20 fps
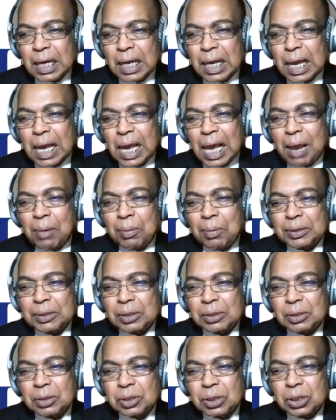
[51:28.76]

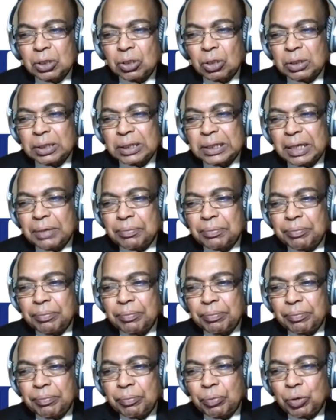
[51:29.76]
Amazon CEO Jeff
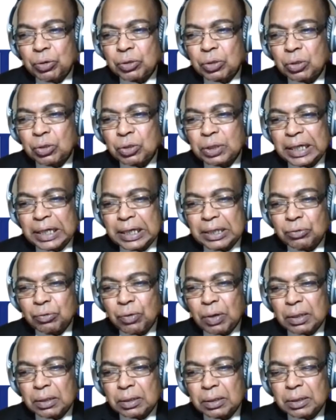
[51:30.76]
Bezos said
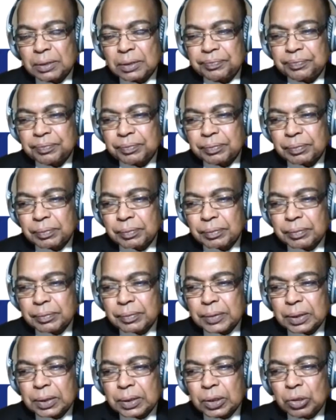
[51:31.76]
once,
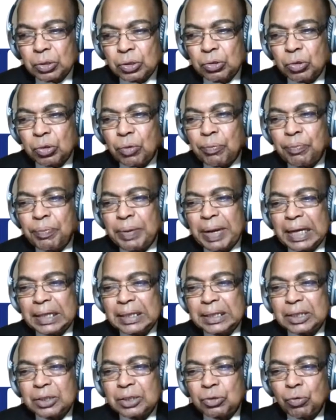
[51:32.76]
"Your
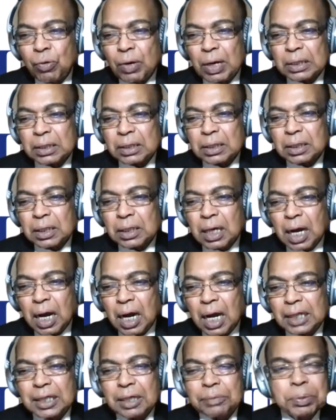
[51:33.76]
brand is what
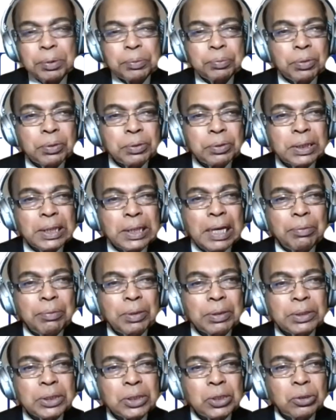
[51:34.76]
other people say
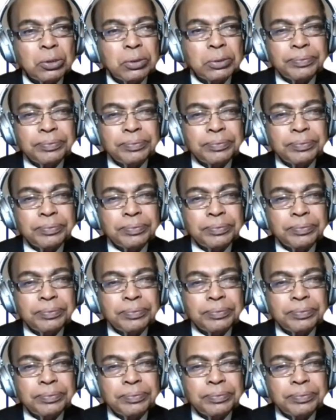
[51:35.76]
about you